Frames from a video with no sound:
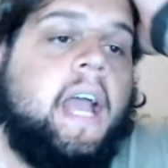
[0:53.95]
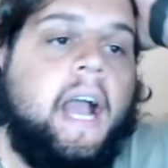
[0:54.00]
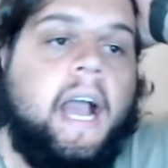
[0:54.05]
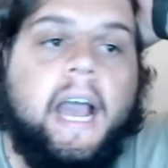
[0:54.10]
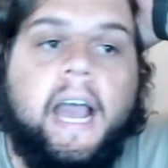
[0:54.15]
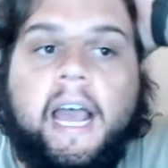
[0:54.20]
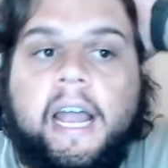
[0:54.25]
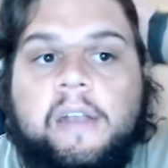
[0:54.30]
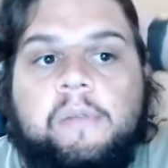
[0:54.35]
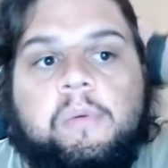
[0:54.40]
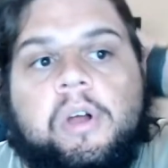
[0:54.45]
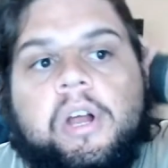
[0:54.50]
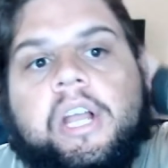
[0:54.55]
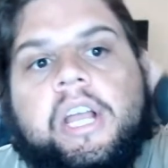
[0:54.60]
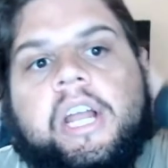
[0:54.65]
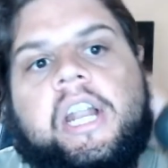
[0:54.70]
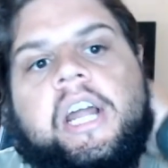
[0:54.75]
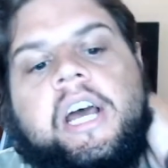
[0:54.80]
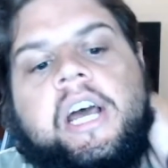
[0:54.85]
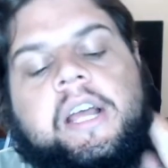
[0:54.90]
and we're
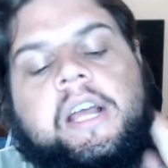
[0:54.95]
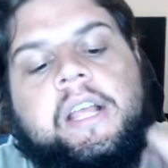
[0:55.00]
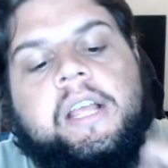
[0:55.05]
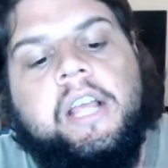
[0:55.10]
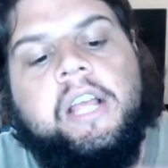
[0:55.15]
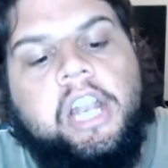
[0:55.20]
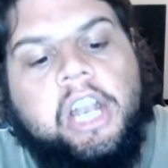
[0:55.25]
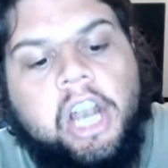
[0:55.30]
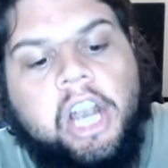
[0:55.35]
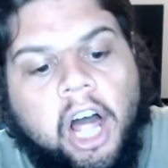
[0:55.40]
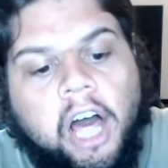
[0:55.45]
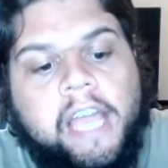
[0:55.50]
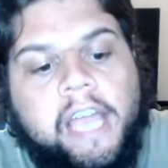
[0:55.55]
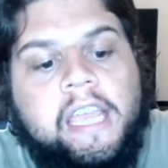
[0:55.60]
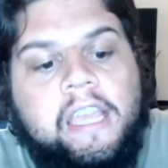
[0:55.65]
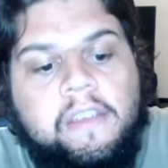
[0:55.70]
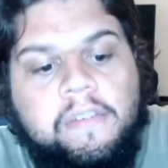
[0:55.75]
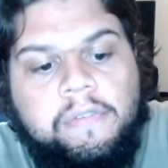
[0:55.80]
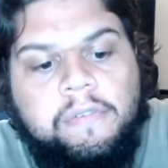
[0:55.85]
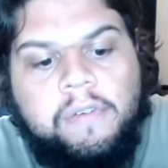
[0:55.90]
going to
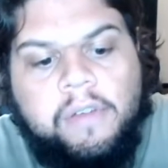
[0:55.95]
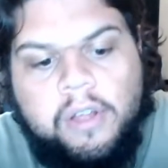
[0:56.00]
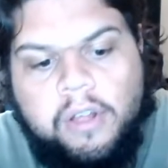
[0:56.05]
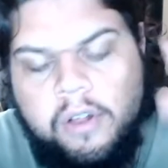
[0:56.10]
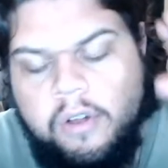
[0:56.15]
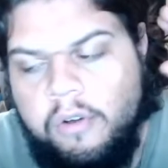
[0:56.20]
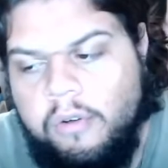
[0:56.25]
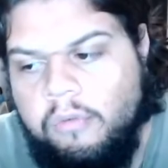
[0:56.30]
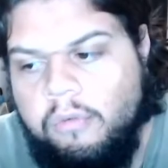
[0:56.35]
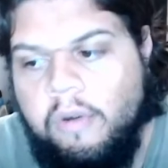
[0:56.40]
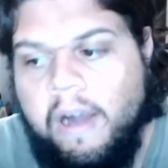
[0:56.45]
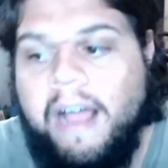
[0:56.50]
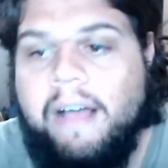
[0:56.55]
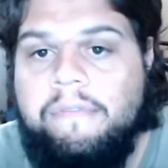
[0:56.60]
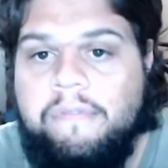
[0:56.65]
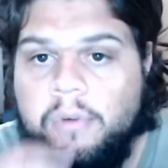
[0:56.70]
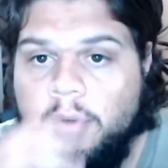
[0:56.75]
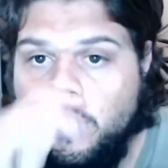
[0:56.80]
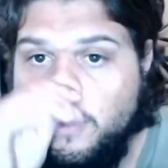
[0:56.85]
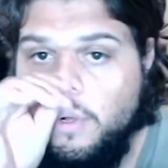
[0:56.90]
live
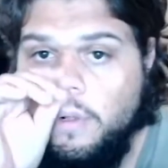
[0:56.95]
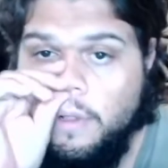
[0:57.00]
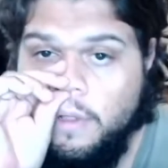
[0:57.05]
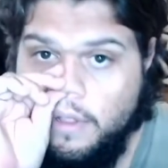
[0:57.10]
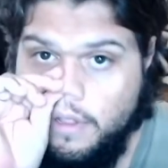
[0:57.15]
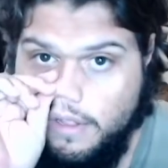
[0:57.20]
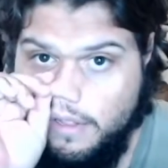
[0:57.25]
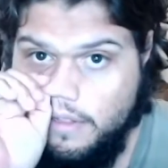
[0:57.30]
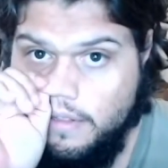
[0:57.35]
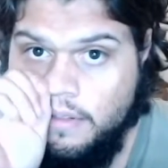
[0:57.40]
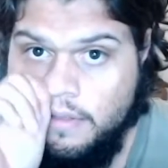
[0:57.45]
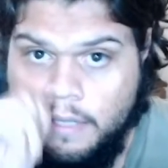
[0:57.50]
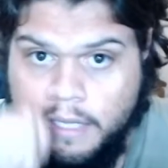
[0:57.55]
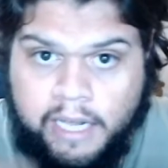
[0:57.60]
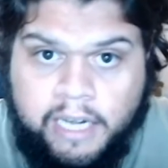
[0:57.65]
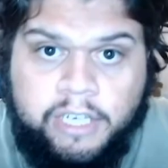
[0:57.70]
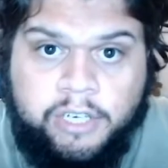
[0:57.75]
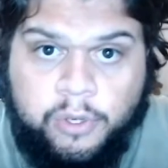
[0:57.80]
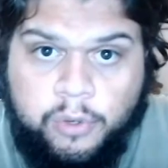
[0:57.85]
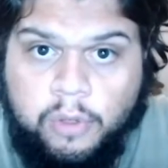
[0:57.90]
raffle
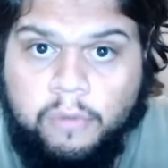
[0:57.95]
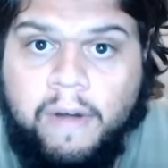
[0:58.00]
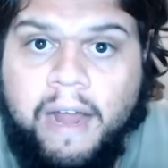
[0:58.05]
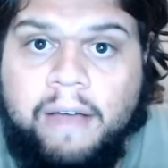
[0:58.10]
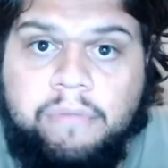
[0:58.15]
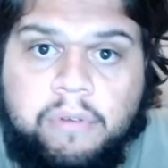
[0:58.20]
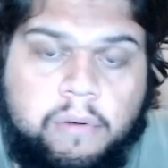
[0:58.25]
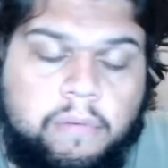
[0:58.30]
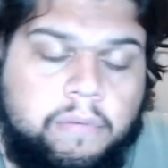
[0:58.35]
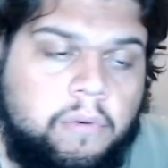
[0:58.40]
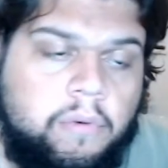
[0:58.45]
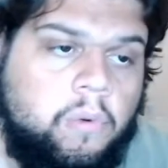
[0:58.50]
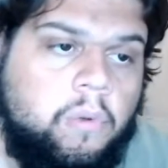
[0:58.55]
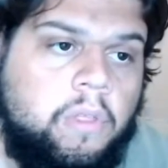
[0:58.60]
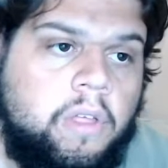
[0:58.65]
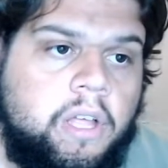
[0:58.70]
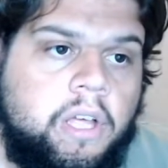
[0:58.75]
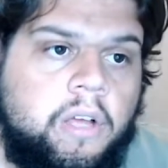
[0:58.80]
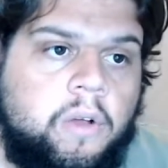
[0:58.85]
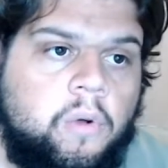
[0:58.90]
and do the raffle for all
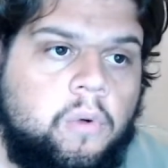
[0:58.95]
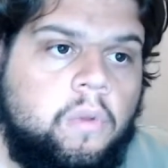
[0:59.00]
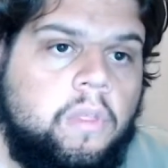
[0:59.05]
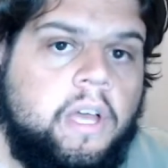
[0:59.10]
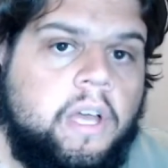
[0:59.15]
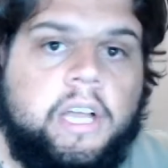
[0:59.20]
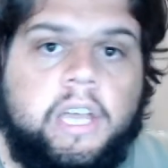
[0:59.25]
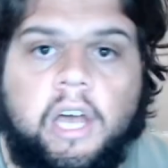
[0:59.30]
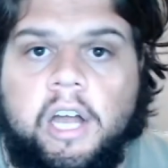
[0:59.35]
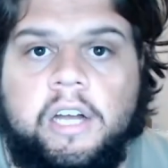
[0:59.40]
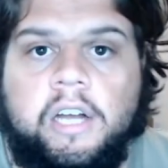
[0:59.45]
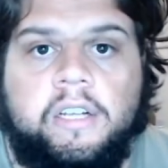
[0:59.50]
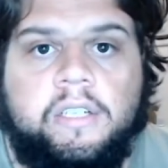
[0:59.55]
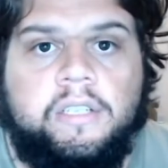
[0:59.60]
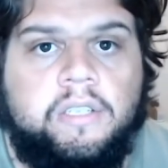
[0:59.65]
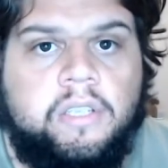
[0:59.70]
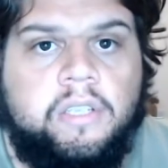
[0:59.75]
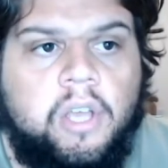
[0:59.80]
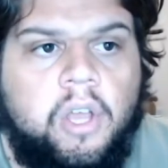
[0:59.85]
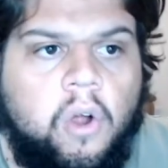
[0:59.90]
the all the
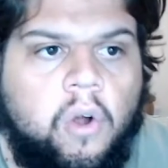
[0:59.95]
cards.